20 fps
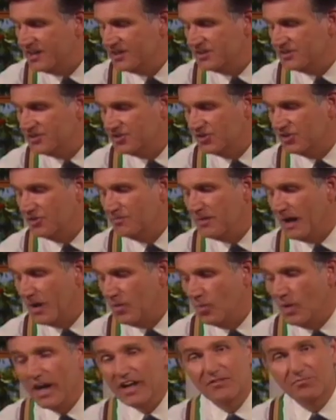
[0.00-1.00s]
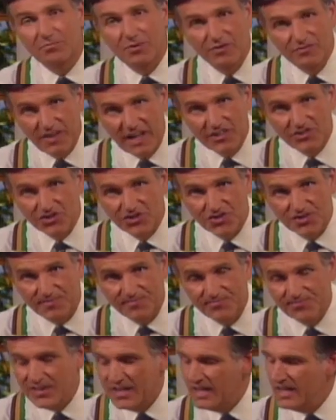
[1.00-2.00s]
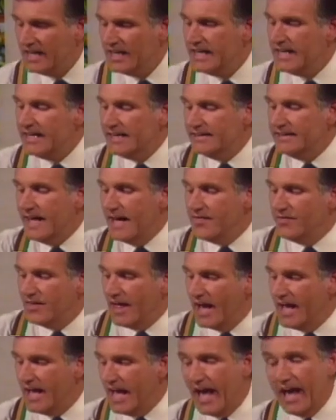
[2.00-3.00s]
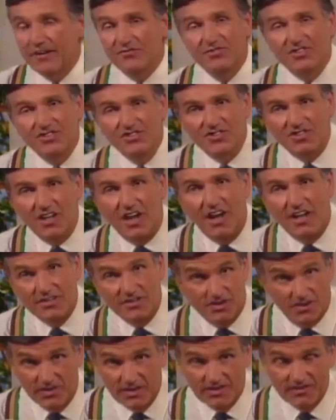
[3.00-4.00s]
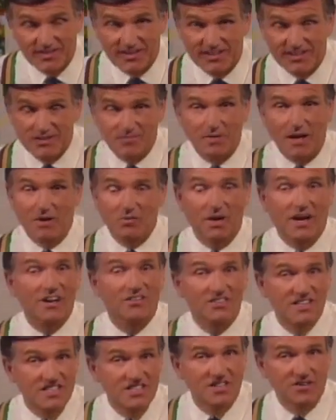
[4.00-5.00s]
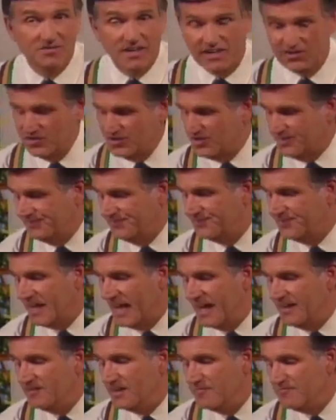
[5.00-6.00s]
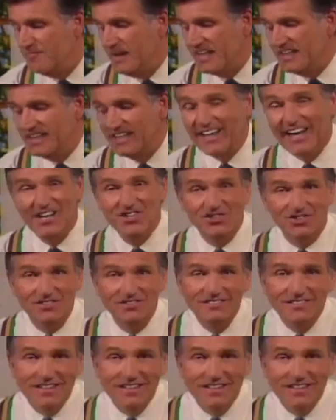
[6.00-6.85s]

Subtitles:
can do by way of prevention. Then they have to start doing things by way of intervention. And medication